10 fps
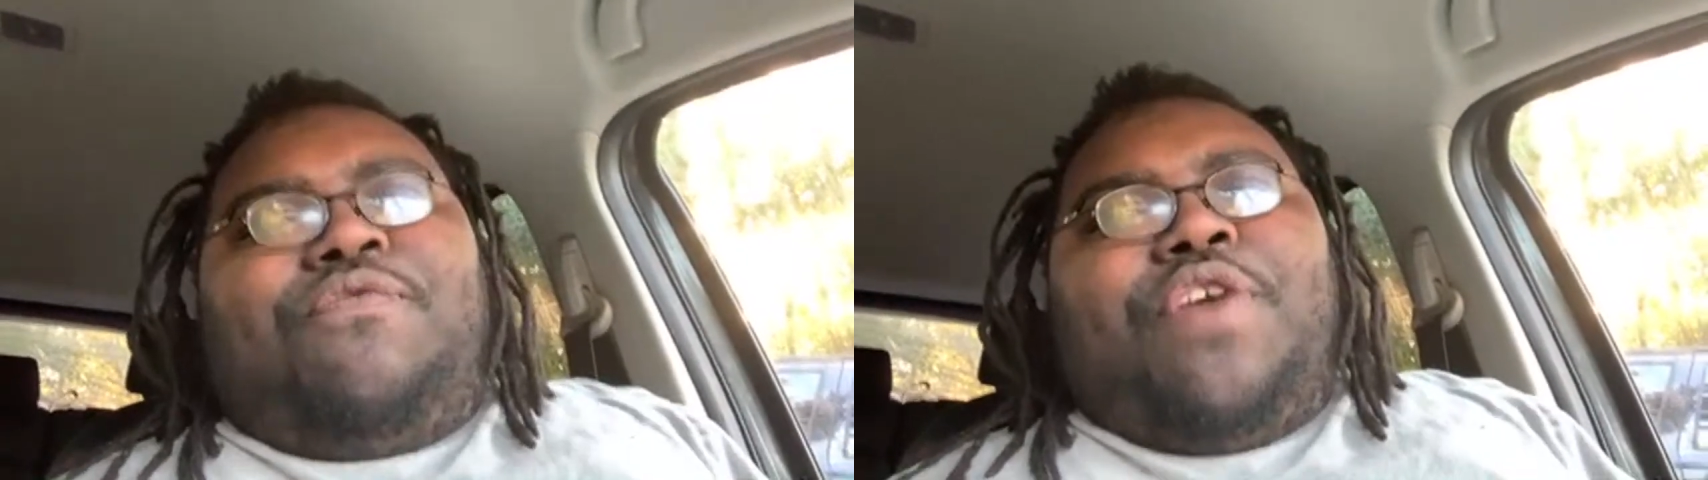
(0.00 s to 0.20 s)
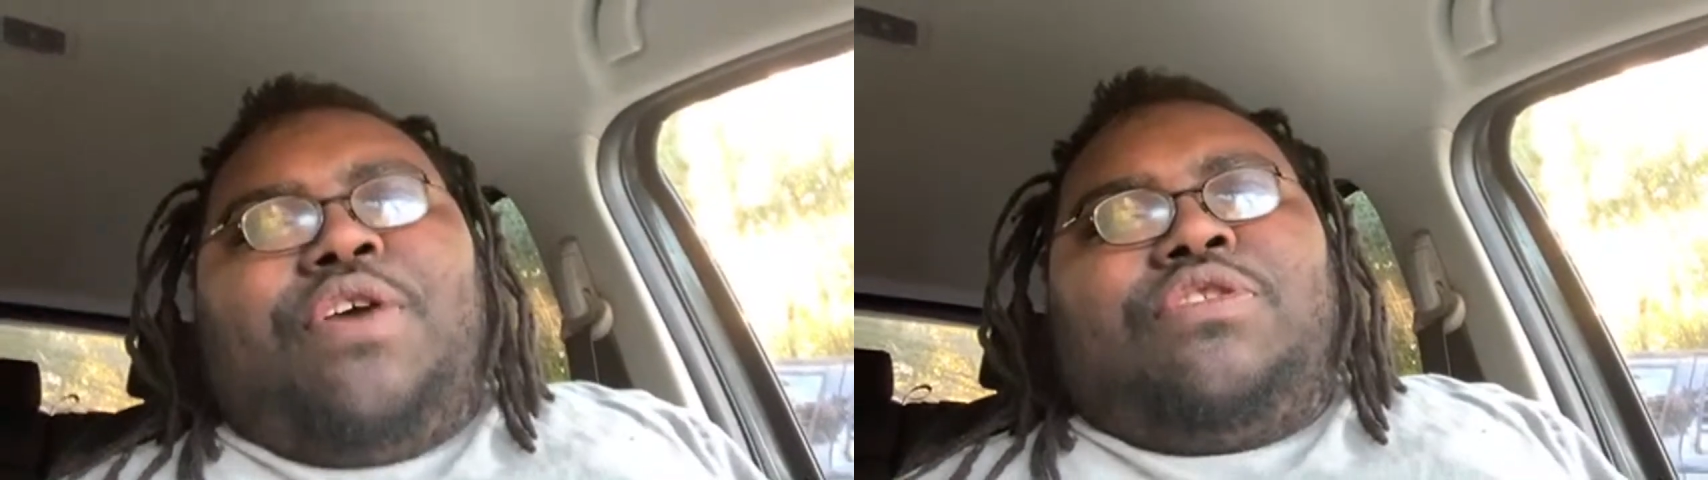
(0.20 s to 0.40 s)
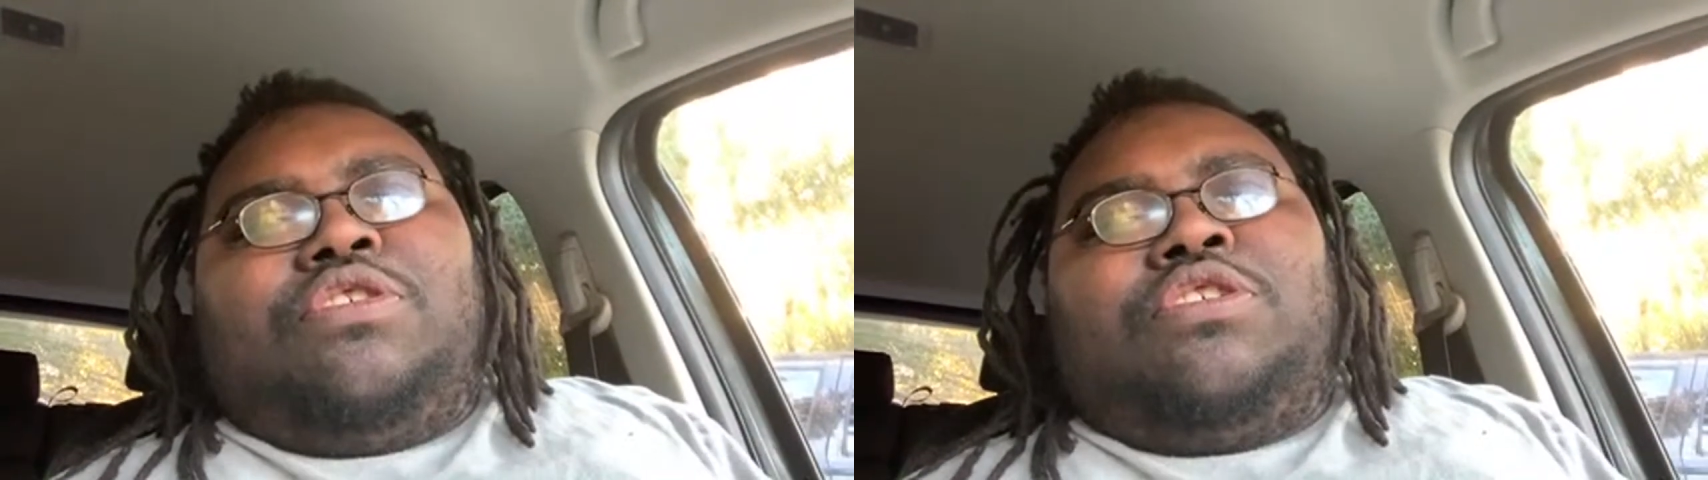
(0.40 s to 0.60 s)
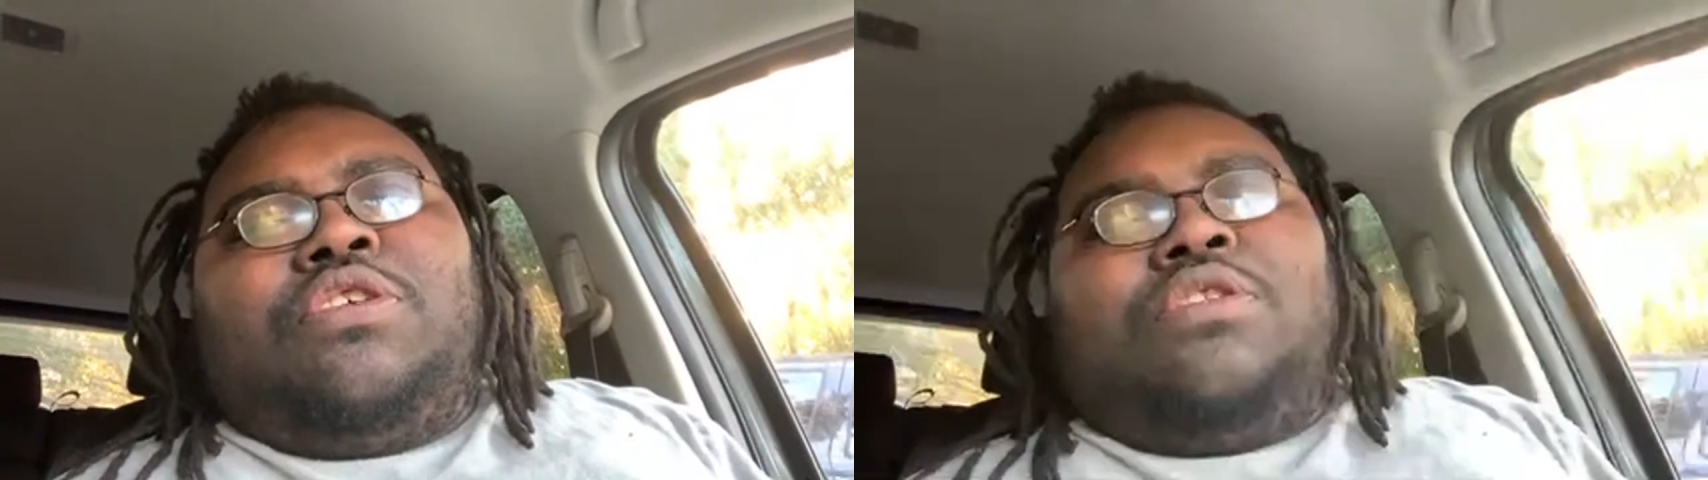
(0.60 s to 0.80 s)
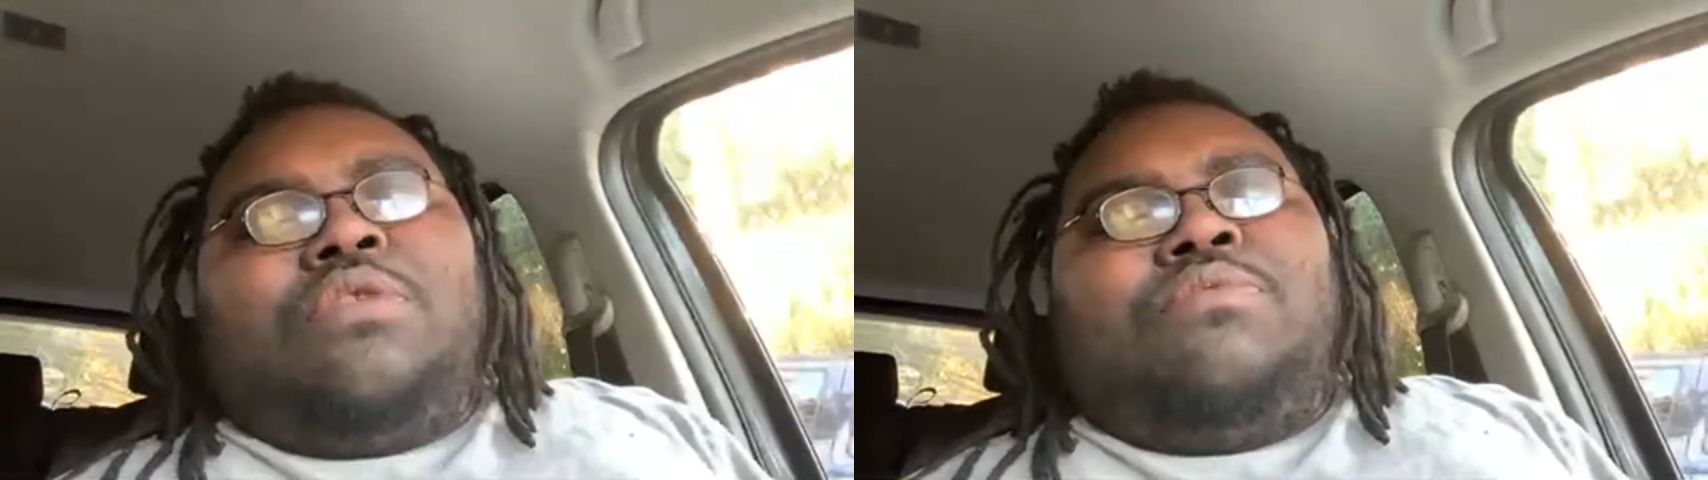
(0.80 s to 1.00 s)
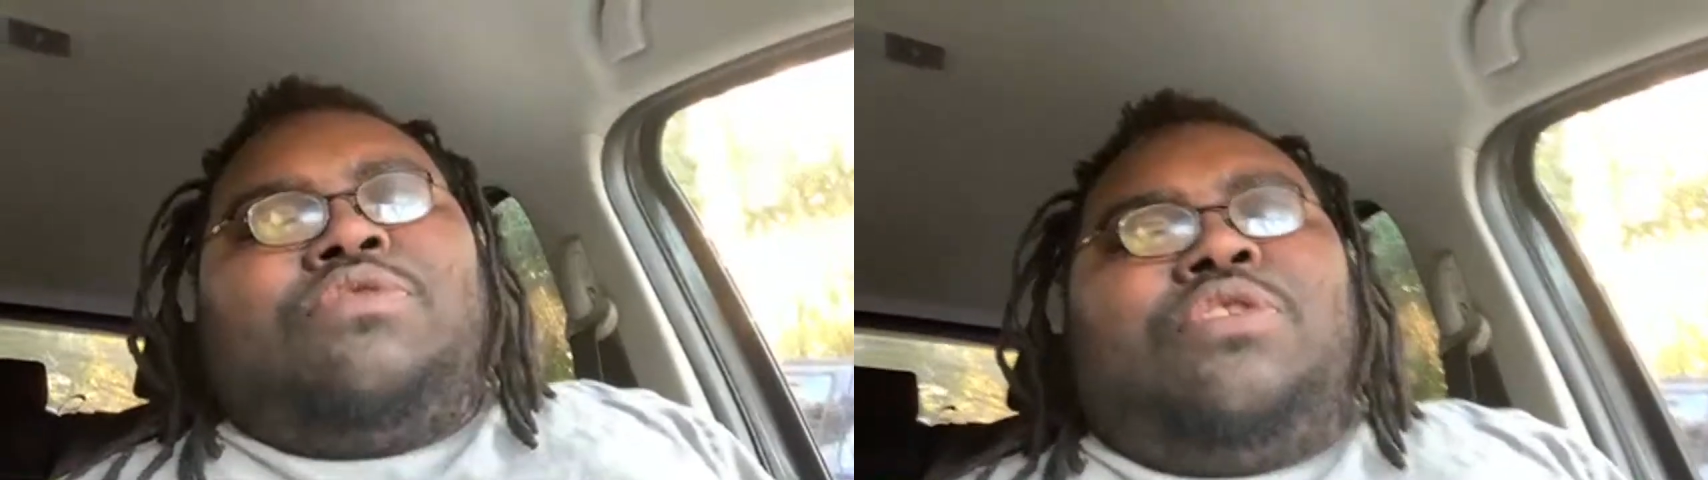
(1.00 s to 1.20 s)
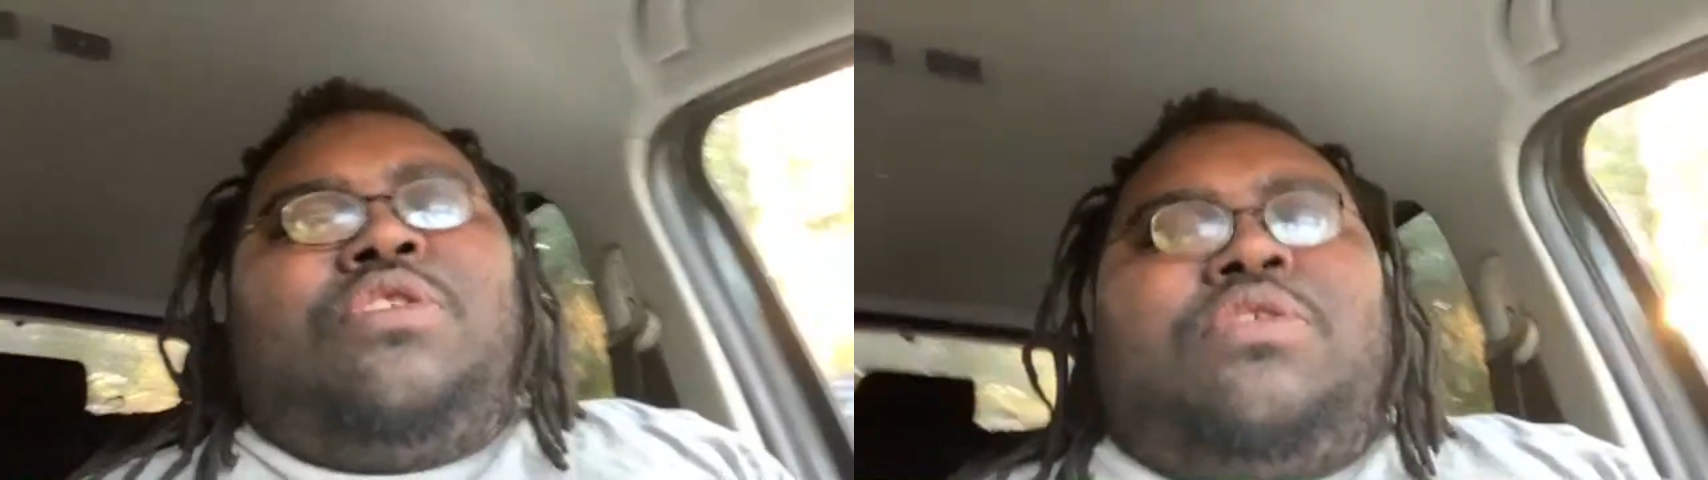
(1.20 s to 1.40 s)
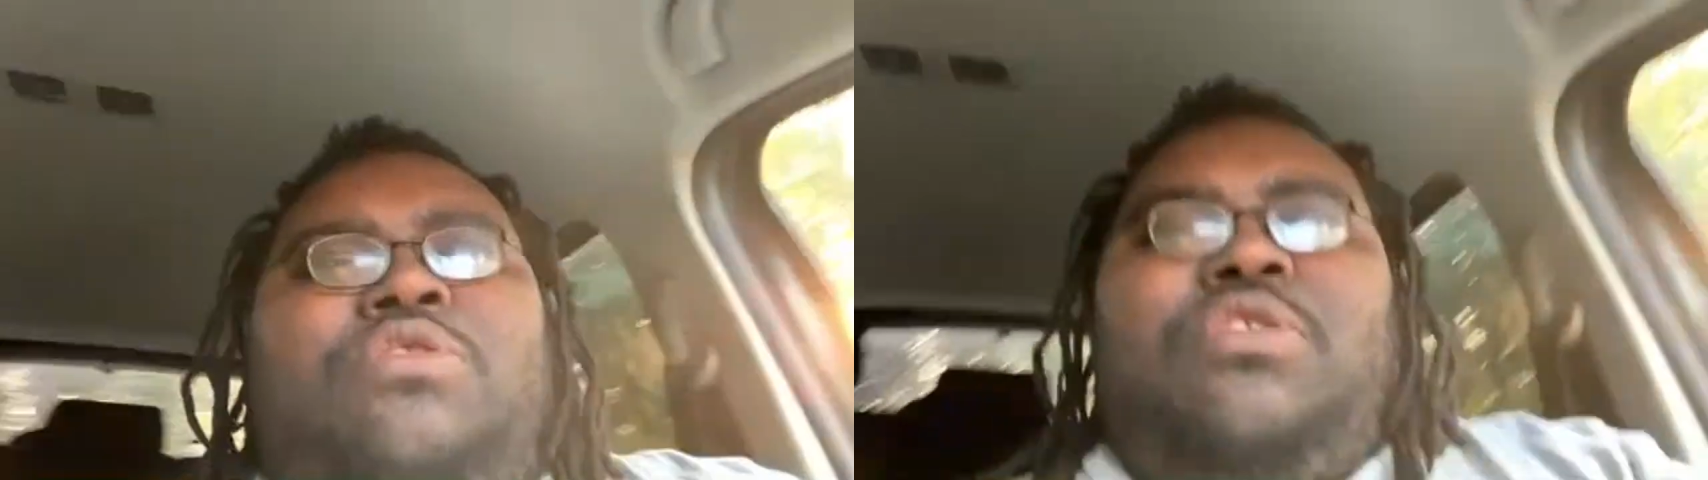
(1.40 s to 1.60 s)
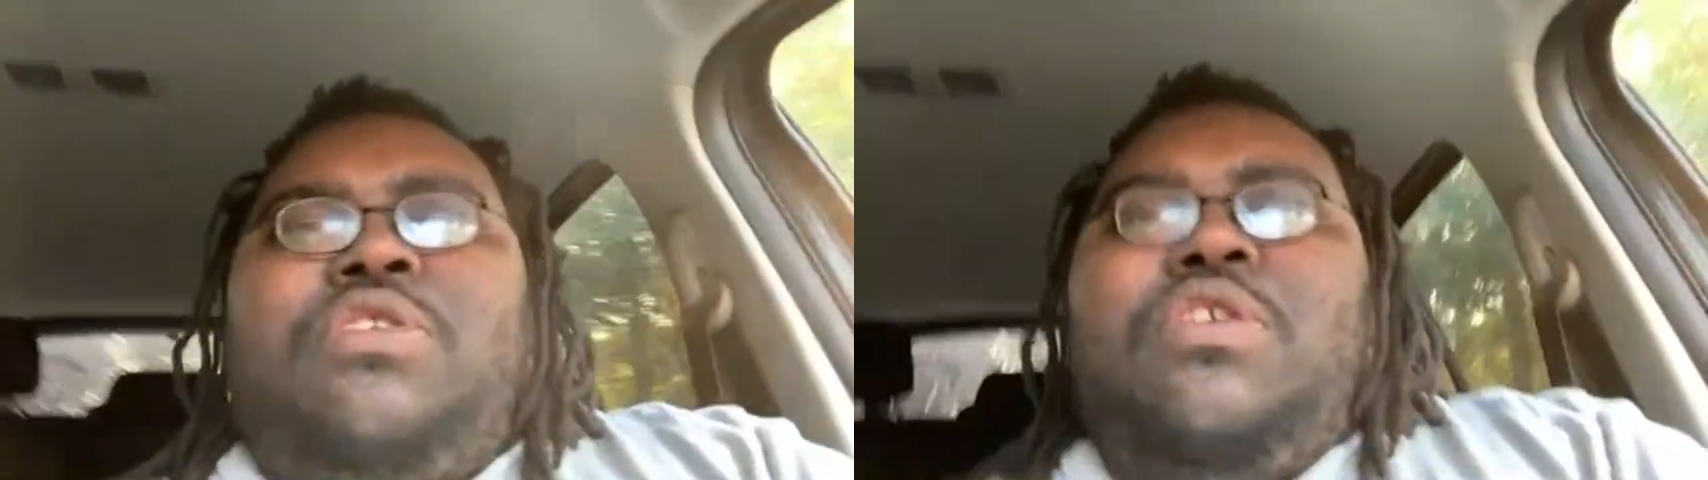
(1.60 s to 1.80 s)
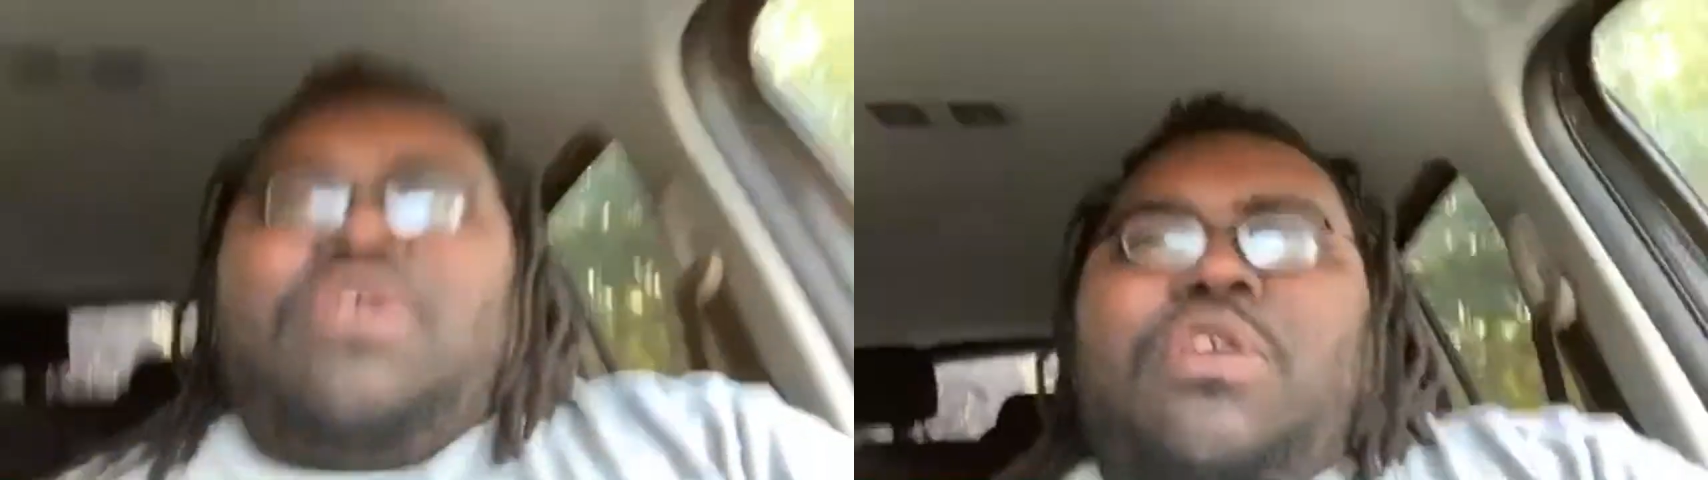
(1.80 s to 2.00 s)
fail
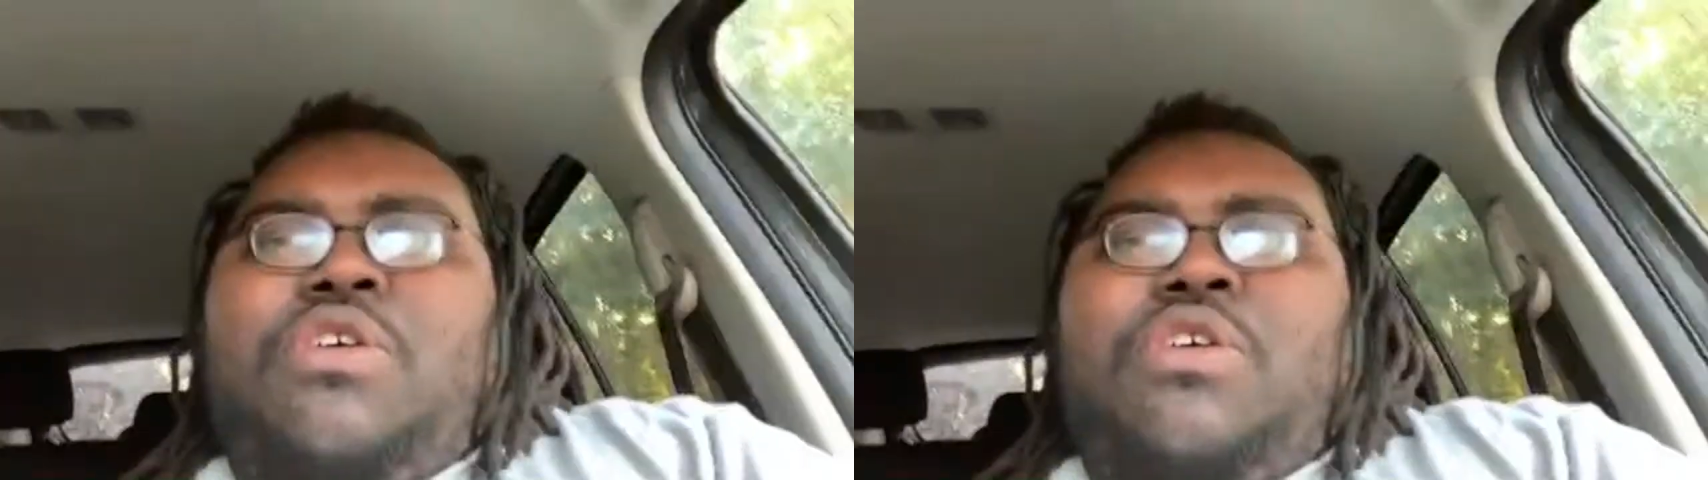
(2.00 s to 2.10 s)
to